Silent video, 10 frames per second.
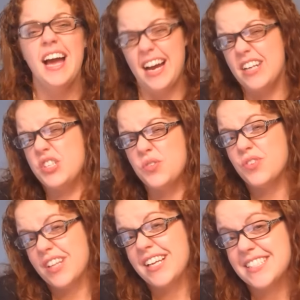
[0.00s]
I do
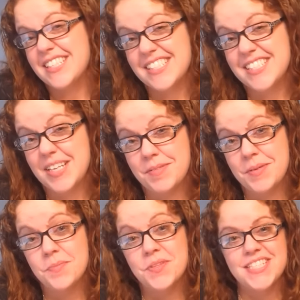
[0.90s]
realize that it's
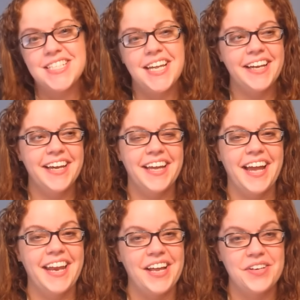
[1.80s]
September the 2nd
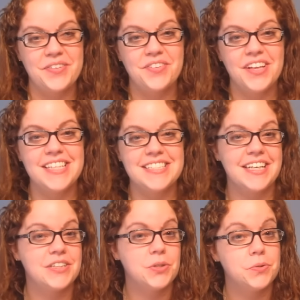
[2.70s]
and I do realize
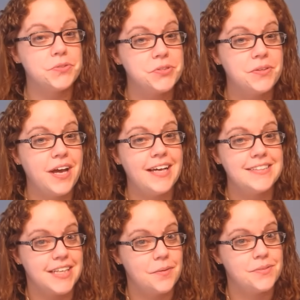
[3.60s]
that I told you guys
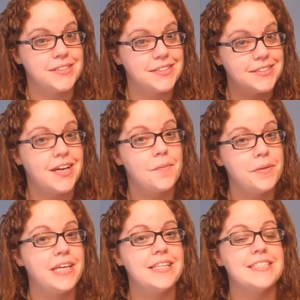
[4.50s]
that I was going to stop
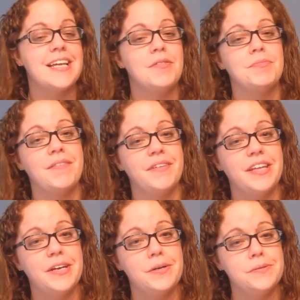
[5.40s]
being this late with my
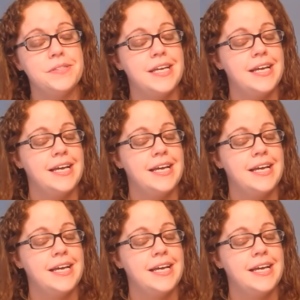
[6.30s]
videos.